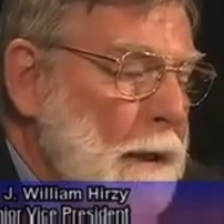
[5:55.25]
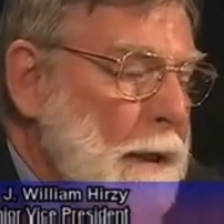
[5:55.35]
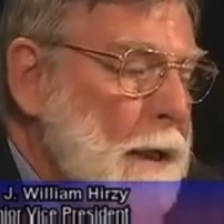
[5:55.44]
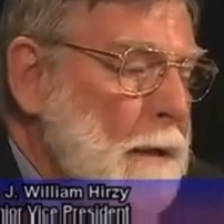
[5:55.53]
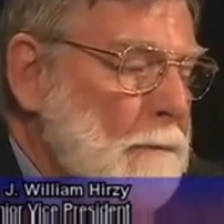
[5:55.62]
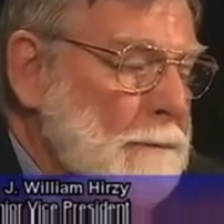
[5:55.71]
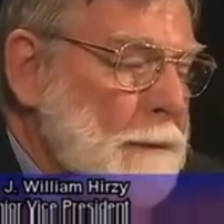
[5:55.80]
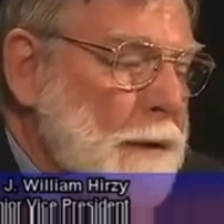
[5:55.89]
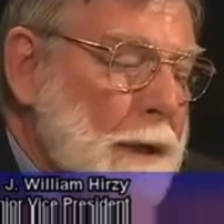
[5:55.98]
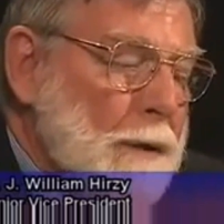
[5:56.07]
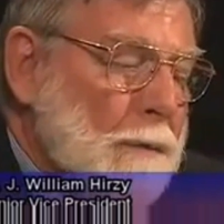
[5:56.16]
And leading
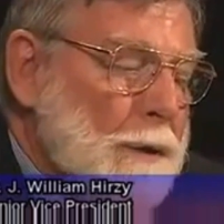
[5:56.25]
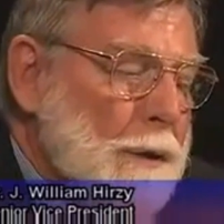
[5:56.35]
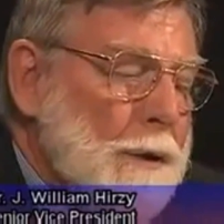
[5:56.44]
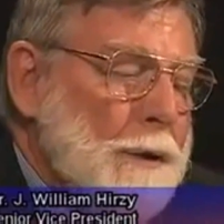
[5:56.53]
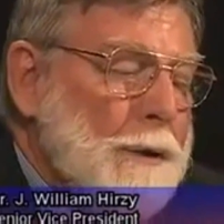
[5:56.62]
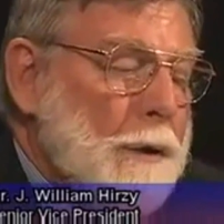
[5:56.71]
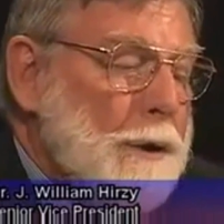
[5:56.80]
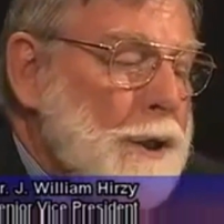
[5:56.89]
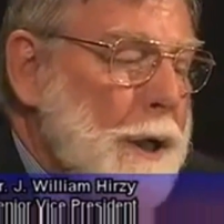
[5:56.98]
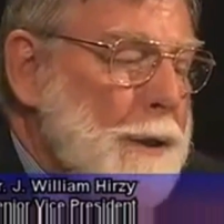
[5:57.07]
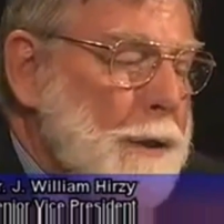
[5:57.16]
dental researchers
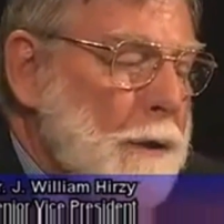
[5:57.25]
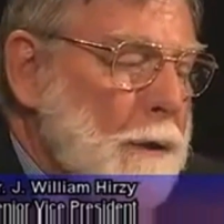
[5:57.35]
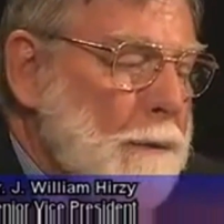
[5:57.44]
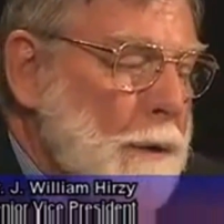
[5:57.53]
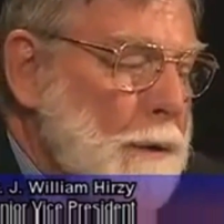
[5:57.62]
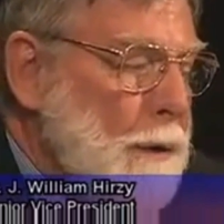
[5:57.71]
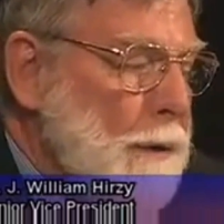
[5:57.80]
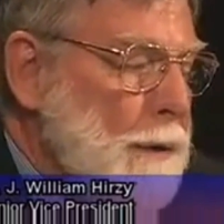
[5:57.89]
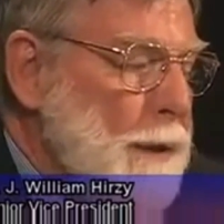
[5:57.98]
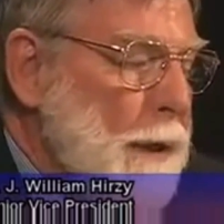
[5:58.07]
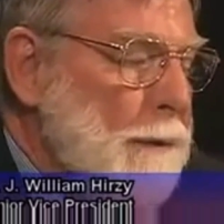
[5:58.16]
are changing their views
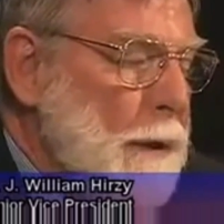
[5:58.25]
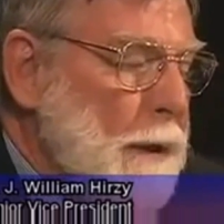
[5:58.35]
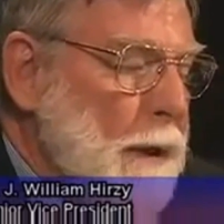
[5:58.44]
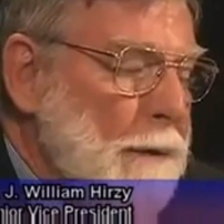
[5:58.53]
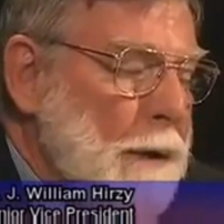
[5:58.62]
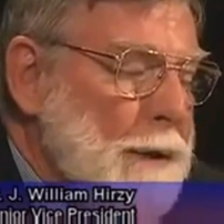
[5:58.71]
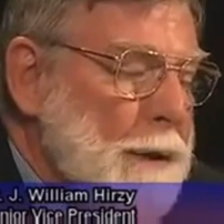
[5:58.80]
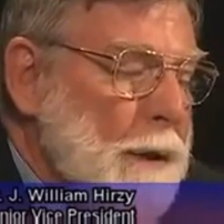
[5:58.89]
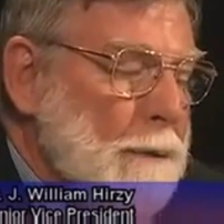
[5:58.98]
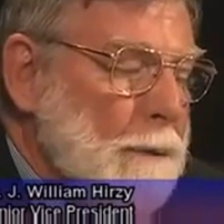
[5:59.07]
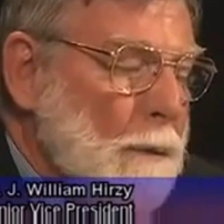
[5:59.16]
on the safety and
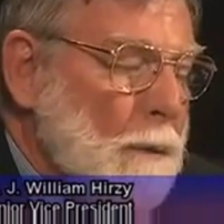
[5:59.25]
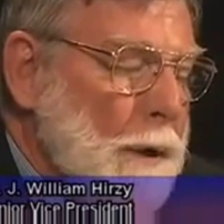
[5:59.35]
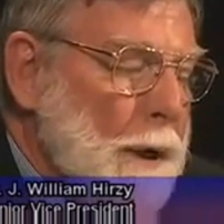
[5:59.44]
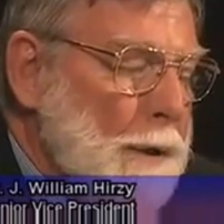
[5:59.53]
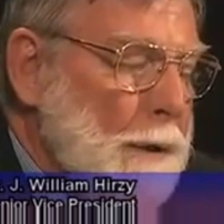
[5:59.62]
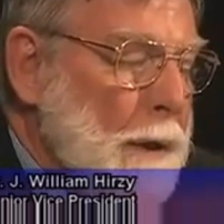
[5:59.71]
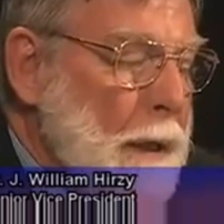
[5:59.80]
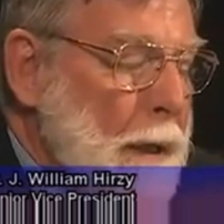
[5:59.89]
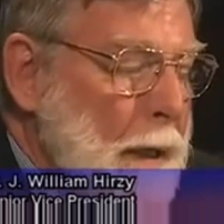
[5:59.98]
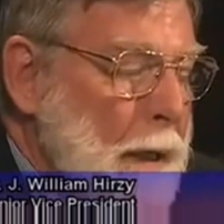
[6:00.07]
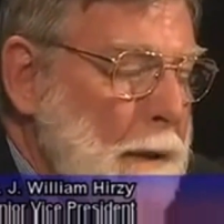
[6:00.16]
efficacy of fluoridation.
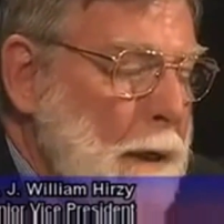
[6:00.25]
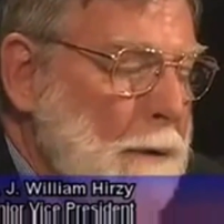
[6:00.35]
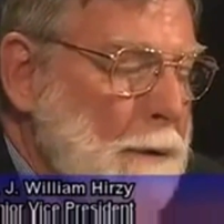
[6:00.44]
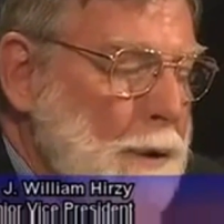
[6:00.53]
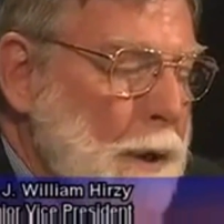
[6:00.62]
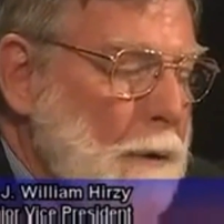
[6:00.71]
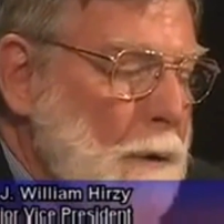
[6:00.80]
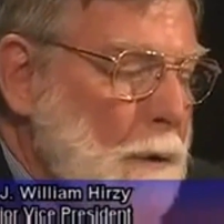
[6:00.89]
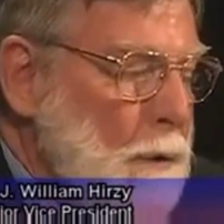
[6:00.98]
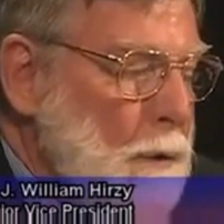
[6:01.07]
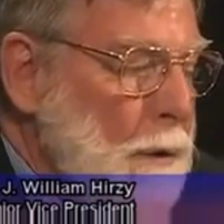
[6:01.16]
Doctors John
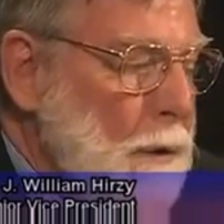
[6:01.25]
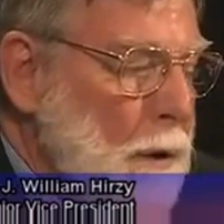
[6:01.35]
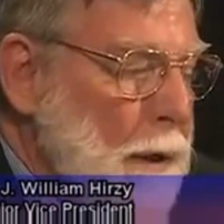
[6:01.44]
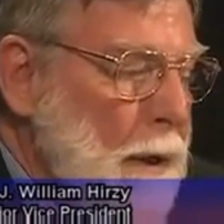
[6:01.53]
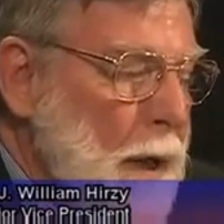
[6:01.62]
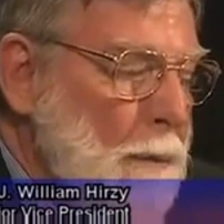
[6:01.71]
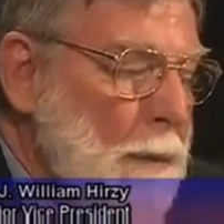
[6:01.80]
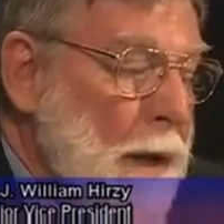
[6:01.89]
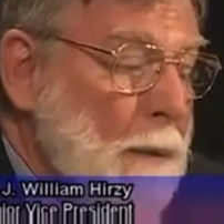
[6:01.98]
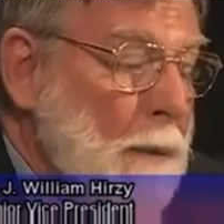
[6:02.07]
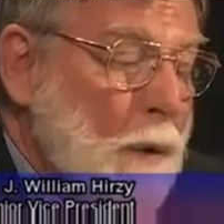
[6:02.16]
Calhoun and Hardy
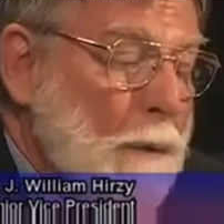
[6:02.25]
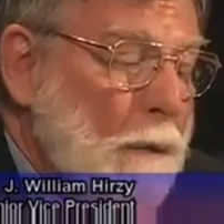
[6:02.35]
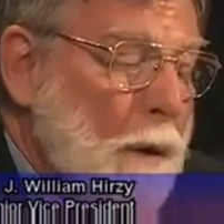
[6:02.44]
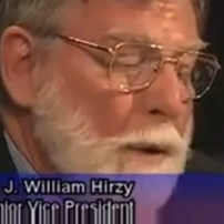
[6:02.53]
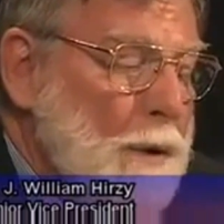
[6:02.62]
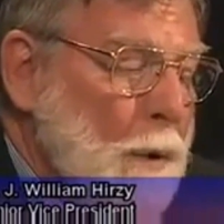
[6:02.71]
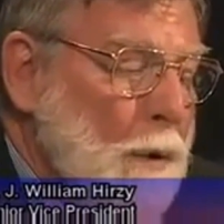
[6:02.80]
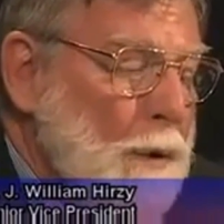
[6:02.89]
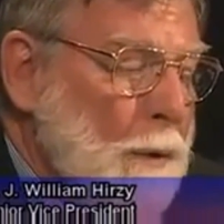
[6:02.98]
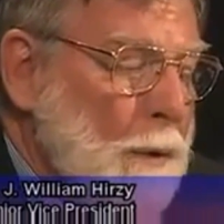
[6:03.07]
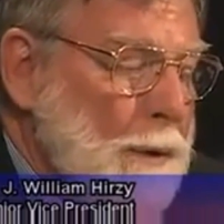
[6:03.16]
Lineback, both former
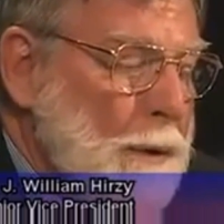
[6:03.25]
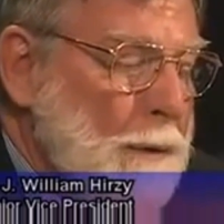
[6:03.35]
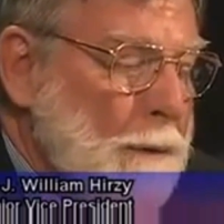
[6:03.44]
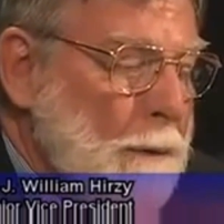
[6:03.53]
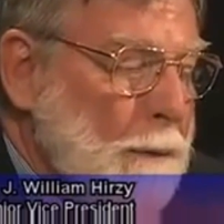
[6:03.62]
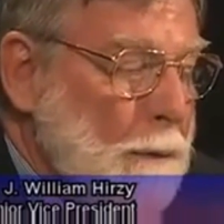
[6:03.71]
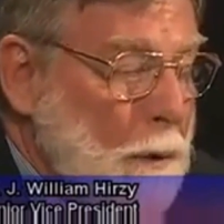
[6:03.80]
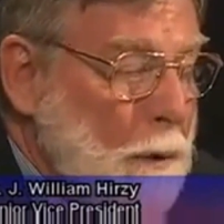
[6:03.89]
spokespersons for